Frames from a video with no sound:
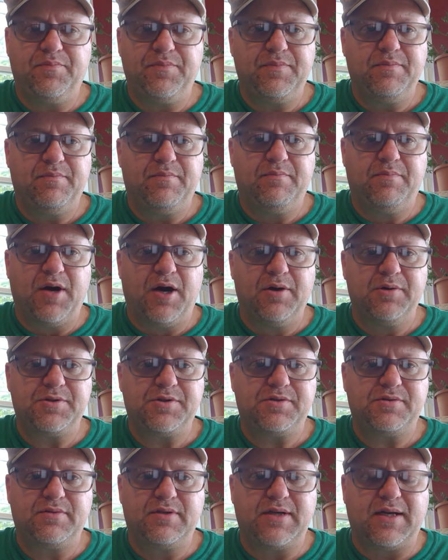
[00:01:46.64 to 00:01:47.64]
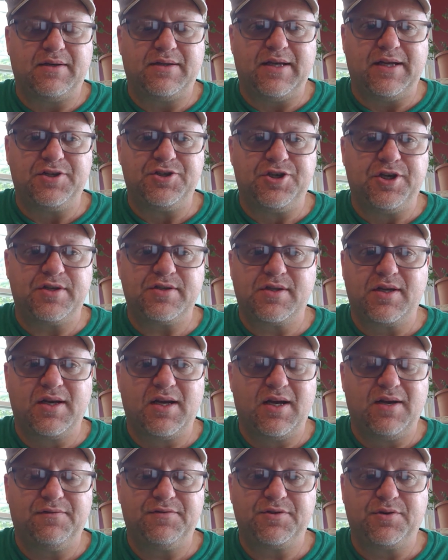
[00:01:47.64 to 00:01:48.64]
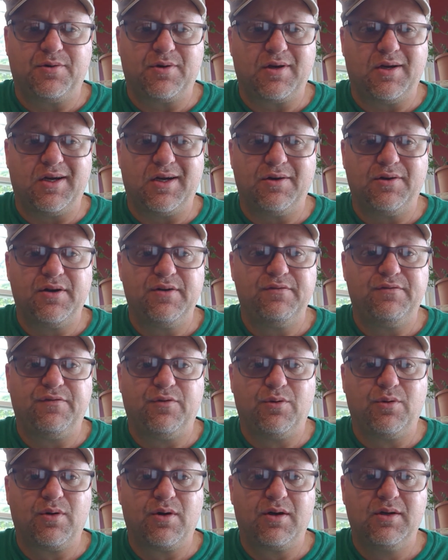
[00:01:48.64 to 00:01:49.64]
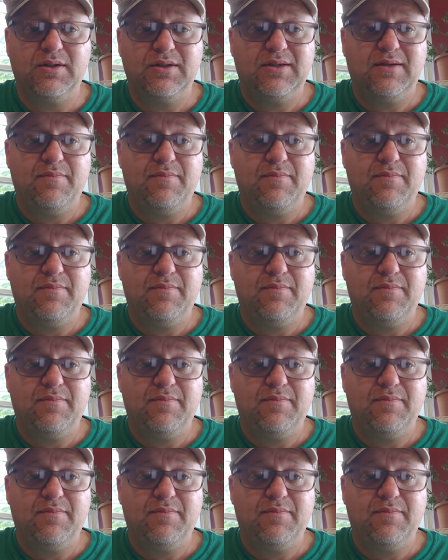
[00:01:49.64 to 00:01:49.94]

Boats did just enough, scored 104,